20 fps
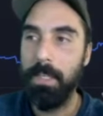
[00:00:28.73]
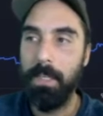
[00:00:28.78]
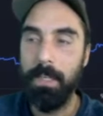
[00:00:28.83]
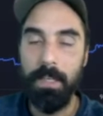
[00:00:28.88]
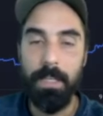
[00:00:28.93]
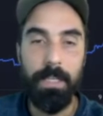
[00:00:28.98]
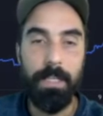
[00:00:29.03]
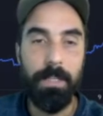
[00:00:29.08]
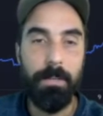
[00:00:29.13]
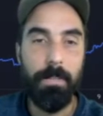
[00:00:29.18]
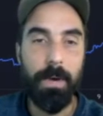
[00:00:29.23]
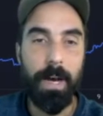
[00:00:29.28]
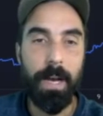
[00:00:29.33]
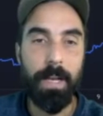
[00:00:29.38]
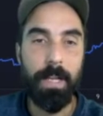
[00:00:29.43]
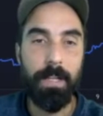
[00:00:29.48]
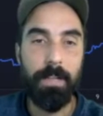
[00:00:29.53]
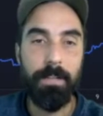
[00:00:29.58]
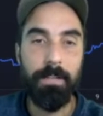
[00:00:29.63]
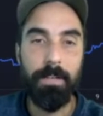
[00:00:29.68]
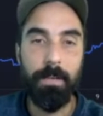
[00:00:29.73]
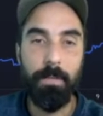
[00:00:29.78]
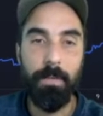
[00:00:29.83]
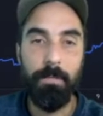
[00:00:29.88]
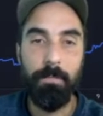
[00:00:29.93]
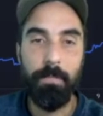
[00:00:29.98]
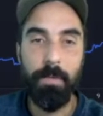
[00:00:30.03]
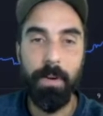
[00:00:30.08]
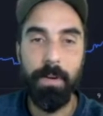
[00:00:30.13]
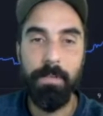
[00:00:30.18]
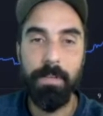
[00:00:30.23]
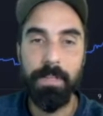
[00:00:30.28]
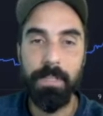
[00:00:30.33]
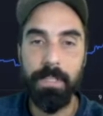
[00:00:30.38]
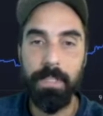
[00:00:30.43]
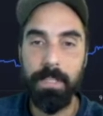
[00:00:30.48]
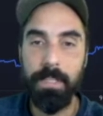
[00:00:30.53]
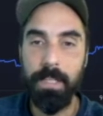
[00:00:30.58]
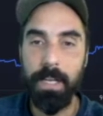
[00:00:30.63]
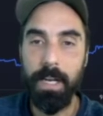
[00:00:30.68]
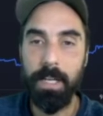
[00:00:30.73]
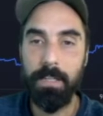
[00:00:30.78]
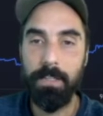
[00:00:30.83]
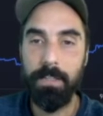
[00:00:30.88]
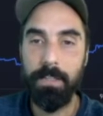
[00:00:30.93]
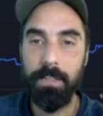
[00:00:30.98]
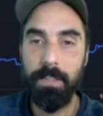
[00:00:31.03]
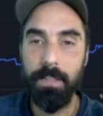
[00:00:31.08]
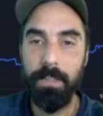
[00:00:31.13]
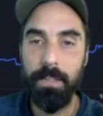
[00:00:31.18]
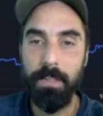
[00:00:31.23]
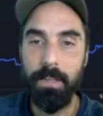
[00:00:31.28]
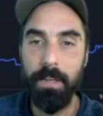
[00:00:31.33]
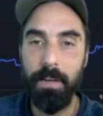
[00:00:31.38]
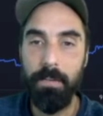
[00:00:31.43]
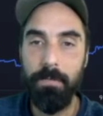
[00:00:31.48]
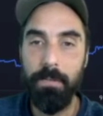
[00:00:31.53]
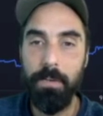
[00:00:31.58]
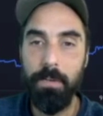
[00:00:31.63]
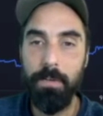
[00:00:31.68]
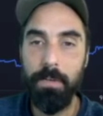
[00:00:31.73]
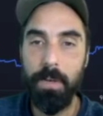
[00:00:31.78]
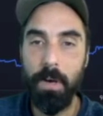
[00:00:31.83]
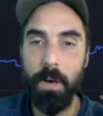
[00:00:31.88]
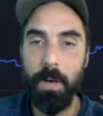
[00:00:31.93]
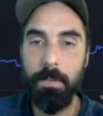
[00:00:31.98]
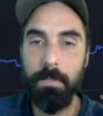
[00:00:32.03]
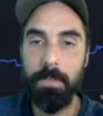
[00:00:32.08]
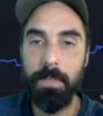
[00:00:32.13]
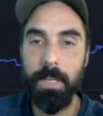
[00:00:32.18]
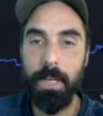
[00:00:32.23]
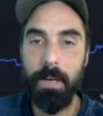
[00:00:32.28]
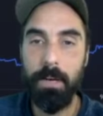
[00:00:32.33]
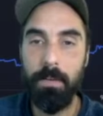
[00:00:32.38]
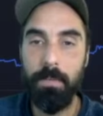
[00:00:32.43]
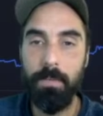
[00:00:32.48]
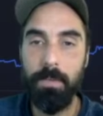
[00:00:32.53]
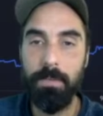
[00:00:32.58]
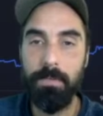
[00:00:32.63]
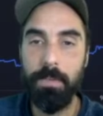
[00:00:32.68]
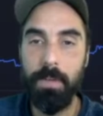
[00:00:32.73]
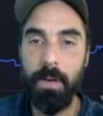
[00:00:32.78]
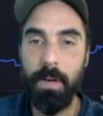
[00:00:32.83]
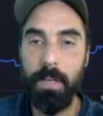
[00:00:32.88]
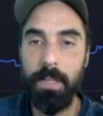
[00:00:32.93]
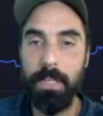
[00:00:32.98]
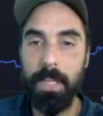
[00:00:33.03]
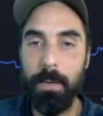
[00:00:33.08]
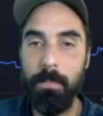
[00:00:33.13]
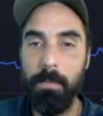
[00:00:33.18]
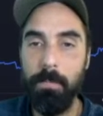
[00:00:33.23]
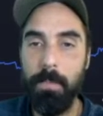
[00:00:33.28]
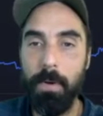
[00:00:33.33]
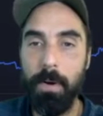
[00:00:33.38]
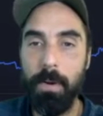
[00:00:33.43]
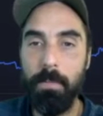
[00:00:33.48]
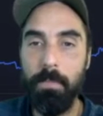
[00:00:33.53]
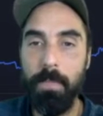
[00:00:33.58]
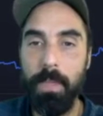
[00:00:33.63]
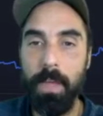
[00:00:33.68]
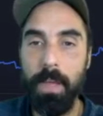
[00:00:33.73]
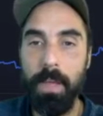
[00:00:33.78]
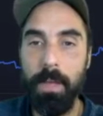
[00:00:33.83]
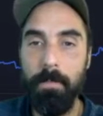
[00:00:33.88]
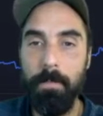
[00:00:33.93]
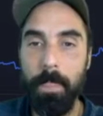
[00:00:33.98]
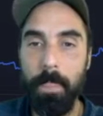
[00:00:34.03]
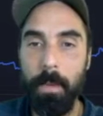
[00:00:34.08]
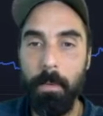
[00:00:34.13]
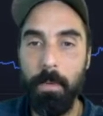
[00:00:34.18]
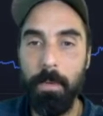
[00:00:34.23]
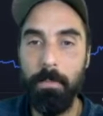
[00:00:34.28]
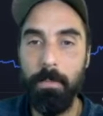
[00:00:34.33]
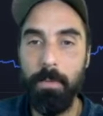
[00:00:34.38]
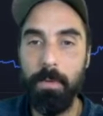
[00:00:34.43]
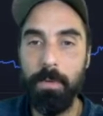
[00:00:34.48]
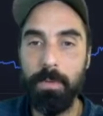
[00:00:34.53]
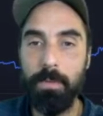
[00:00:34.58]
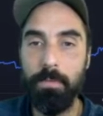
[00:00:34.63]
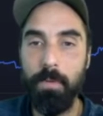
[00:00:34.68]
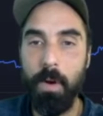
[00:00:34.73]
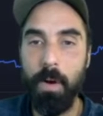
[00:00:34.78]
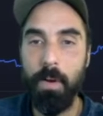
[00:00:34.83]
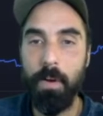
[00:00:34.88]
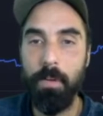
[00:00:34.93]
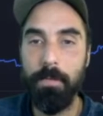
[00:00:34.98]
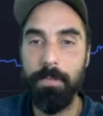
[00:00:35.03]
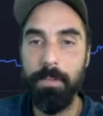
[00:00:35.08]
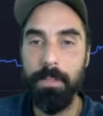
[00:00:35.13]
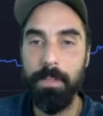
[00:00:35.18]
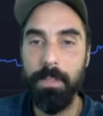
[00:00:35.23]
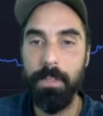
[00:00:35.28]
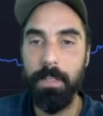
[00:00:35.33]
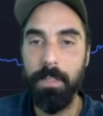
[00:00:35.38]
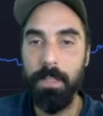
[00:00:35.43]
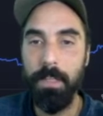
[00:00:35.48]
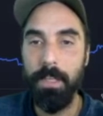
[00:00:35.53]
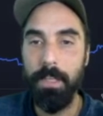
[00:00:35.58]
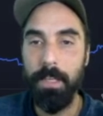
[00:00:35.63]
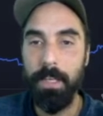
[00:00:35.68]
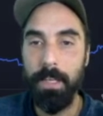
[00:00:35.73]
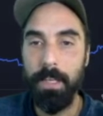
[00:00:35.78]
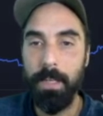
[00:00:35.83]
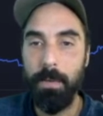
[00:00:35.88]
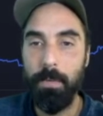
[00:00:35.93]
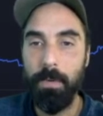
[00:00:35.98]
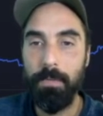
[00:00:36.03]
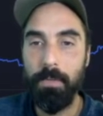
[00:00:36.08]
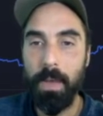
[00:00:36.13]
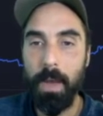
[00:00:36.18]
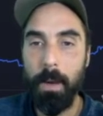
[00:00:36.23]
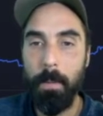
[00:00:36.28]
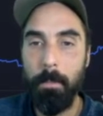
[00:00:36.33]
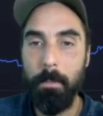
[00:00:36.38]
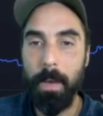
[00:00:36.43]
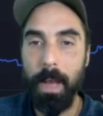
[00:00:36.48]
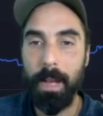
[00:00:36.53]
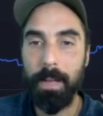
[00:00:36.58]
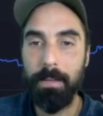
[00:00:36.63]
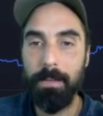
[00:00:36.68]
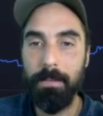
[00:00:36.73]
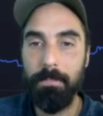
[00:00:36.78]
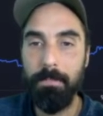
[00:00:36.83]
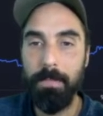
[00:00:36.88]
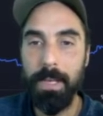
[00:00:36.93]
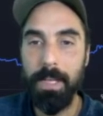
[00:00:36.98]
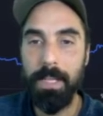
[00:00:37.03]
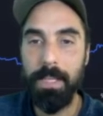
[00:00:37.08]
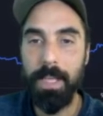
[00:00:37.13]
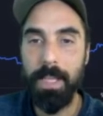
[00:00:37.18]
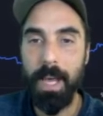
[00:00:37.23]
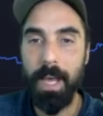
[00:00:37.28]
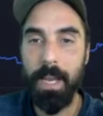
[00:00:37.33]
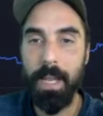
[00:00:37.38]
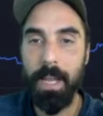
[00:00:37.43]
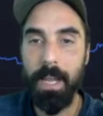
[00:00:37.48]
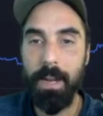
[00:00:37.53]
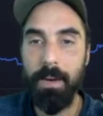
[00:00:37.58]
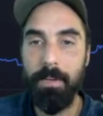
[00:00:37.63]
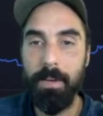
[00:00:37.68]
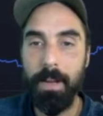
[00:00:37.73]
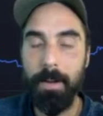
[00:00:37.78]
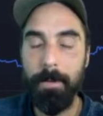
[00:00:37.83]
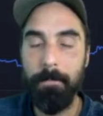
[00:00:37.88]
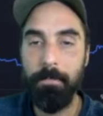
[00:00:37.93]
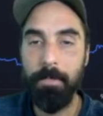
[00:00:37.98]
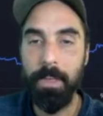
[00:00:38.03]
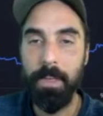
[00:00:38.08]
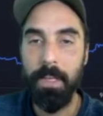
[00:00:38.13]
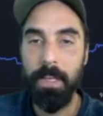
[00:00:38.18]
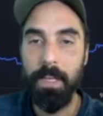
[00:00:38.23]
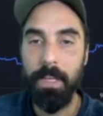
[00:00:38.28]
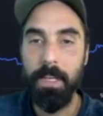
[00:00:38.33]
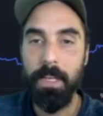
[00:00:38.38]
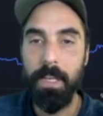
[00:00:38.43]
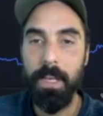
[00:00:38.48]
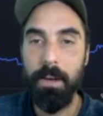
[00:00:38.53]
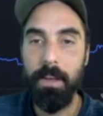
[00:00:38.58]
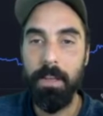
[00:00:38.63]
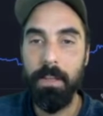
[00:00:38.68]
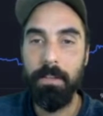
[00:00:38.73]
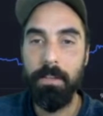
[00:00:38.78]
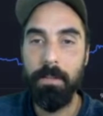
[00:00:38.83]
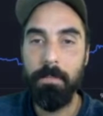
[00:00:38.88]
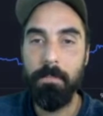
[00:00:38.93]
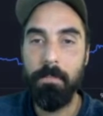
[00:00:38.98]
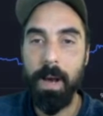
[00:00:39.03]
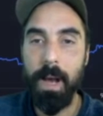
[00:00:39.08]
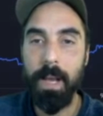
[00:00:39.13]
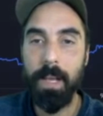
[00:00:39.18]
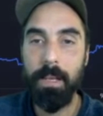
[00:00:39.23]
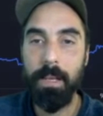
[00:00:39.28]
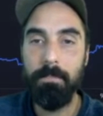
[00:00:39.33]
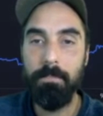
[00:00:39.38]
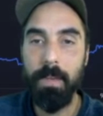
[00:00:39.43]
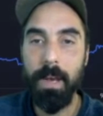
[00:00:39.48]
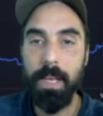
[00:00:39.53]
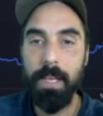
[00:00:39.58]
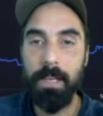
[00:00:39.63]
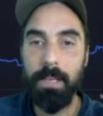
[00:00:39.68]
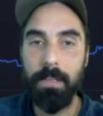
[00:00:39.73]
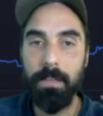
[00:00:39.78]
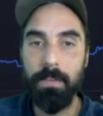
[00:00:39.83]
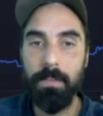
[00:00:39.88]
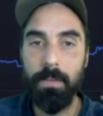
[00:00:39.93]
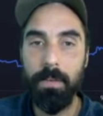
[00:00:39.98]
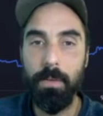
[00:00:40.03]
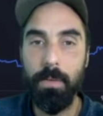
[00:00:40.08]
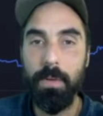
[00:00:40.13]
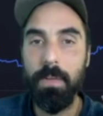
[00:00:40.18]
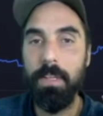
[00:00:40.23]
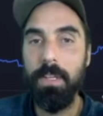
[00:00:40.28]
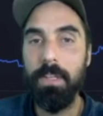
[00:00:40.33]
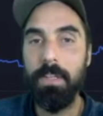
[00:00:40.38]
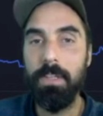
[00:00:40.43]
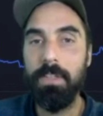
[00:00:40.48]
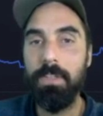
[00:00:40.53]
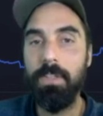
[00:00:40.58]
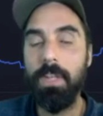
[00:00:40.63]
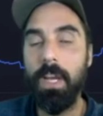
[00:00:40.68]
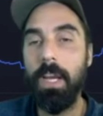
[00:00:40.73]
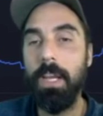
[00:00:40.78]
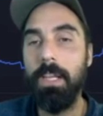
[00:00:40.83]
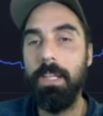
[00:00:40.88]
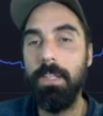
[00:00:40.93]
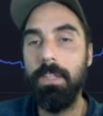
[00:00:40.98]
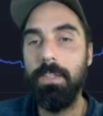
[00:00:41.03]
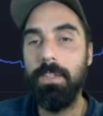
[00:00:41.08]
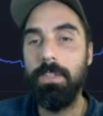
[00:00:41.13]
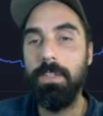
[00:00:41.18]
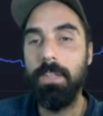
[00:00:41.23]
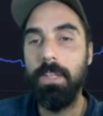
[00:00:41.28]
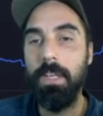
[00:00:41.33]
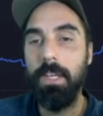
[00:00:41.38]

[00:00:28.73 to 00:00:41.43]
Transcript: in the markets that we've previously touched a few times now. We've got a double bottom there and we've pushed right off it. Then we've come back to meet that area. Now either the market makers, who are the exchanges